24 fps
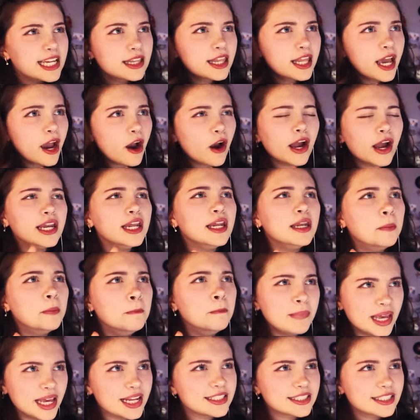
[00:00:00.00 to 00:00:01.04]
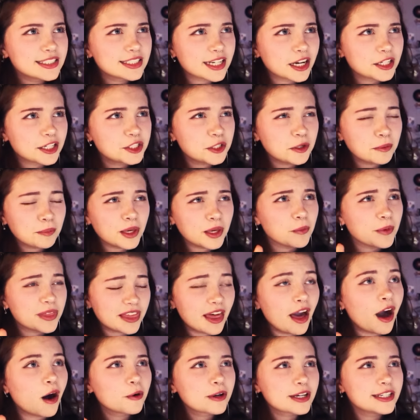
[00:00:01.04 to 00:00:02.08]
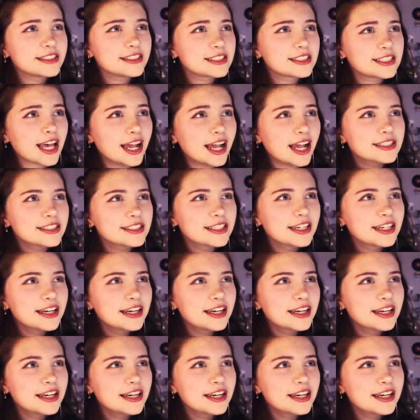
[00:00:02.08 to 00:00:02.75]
there and admit to touching me without consent.